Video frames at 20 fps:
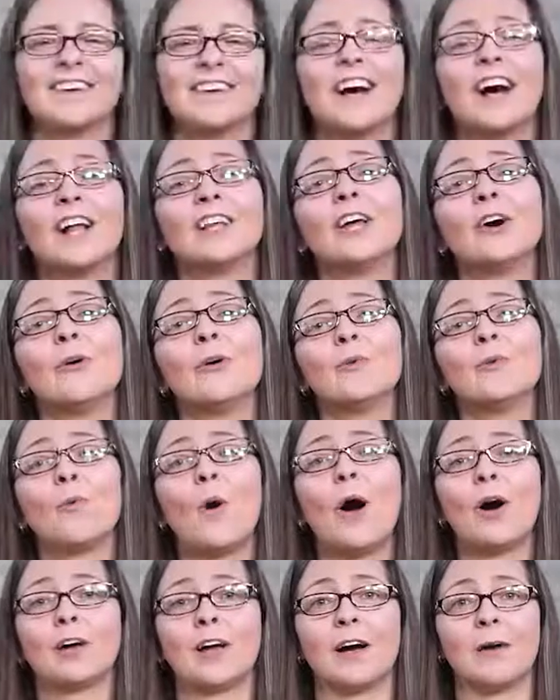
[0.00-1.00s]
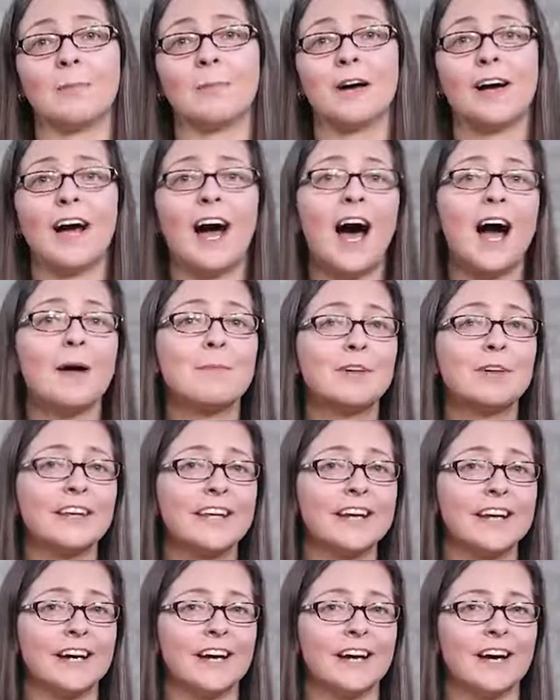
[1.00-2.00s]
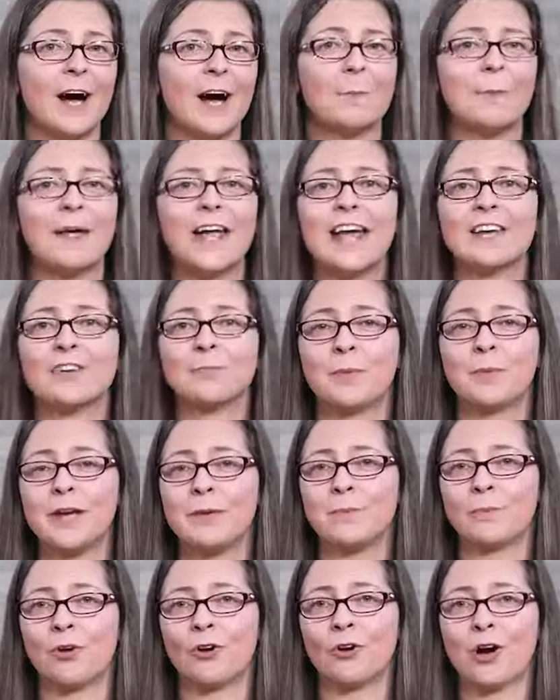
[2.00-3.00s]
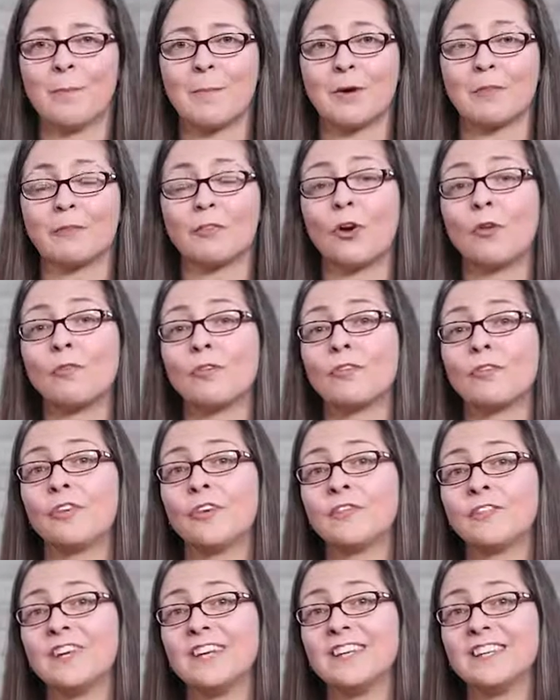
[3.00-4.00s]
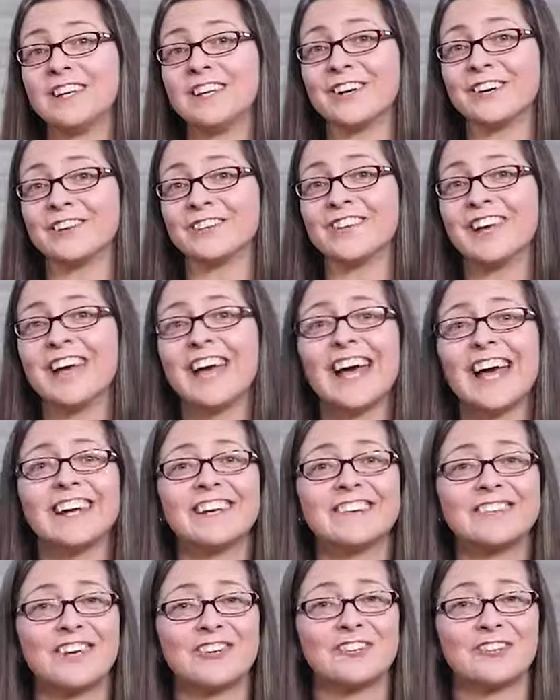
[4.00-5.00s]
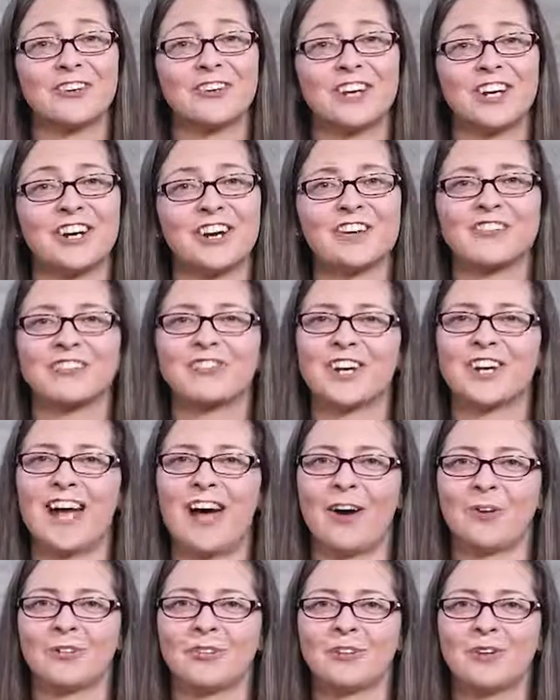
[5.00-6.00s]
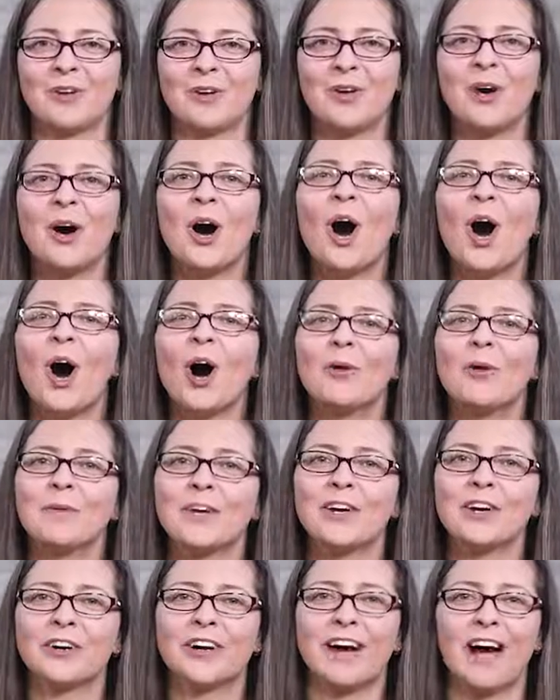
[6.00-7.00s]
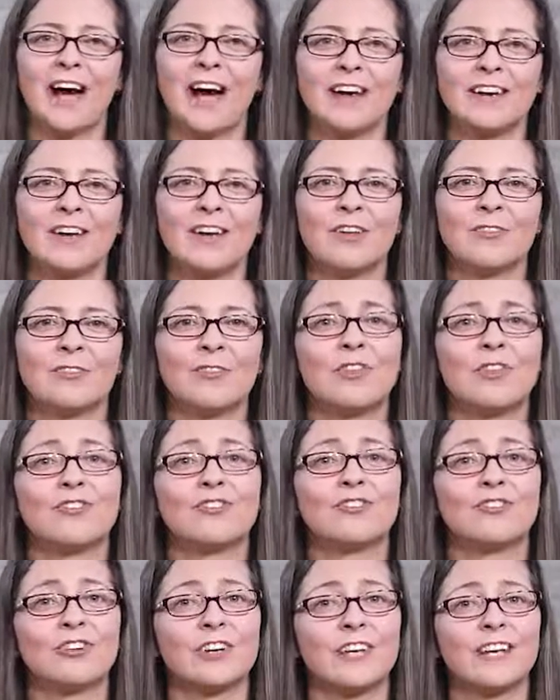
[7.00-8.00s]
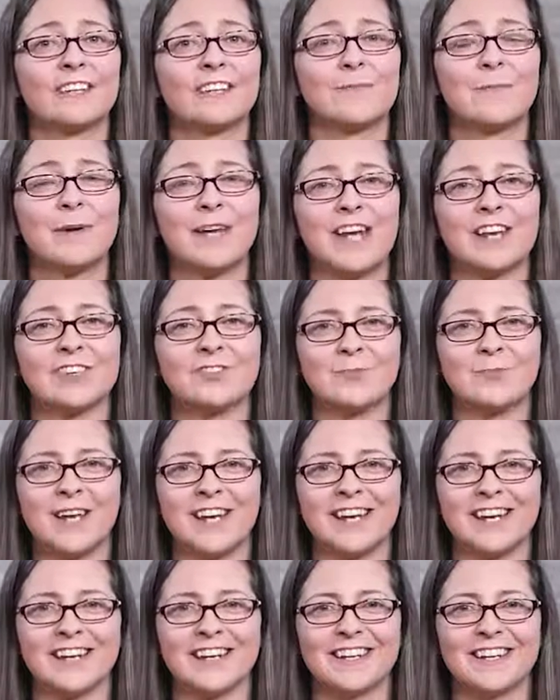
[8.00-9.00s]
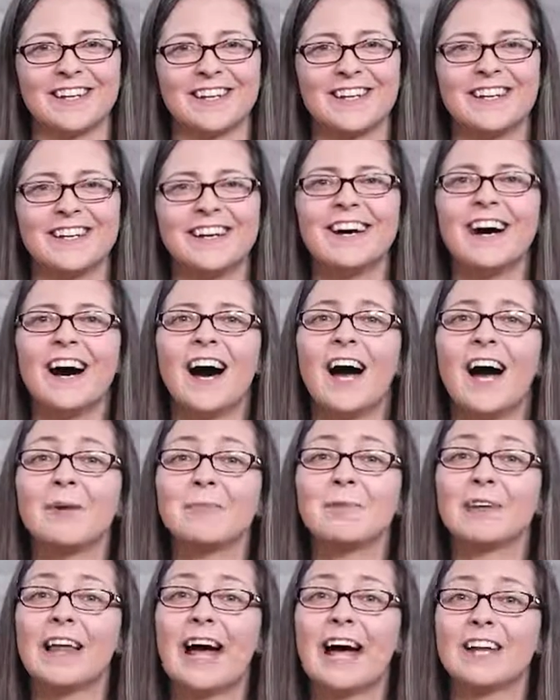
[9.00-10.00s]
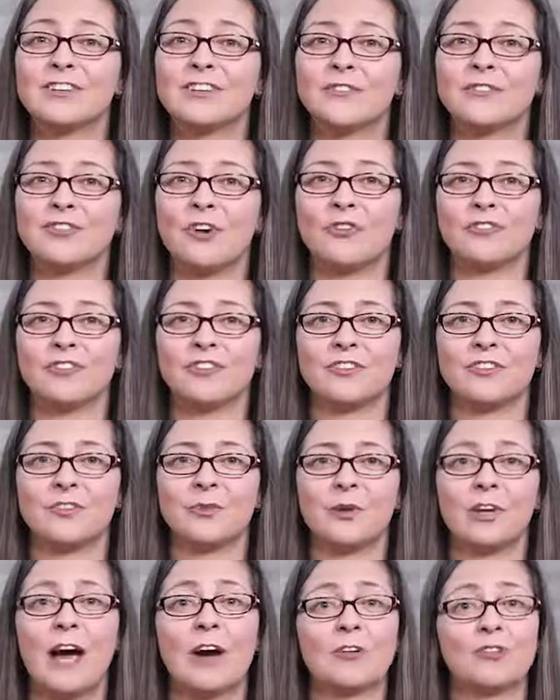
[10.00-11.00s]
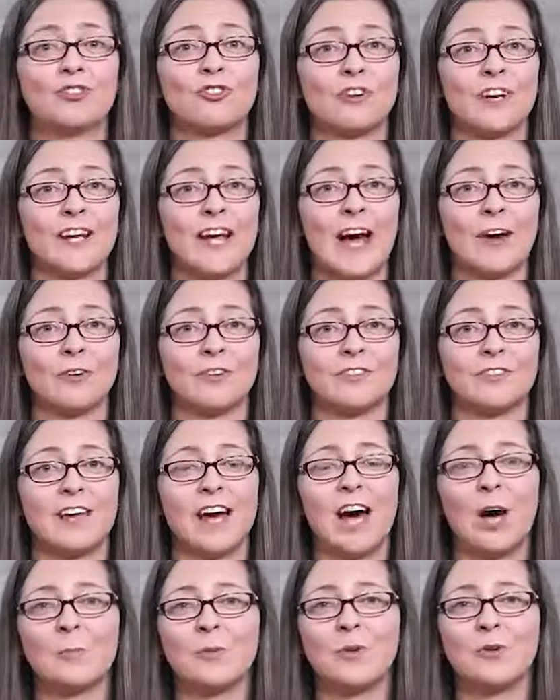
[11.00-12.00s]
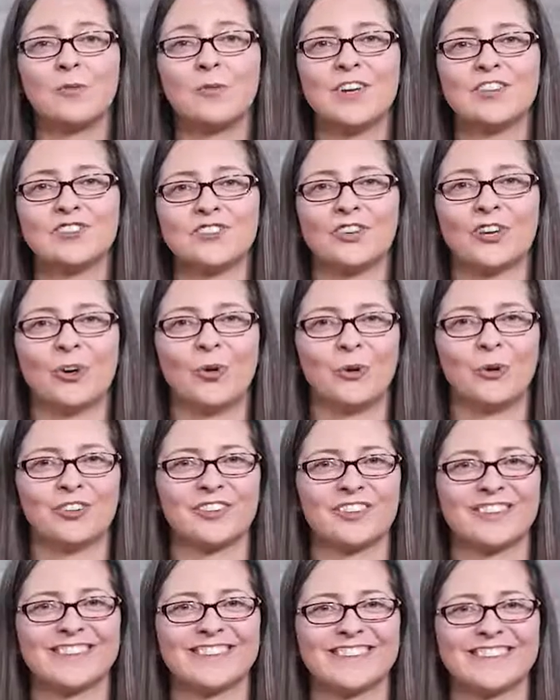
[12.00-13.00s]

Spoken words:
Hello and welcome. I'm Alina, a PHP programmer for over 15 years and a teacher here at Treehouse. I'll be your guide through this journey into PHP. I'm glad you've chosen to allow Treehouse to help you reach your goals.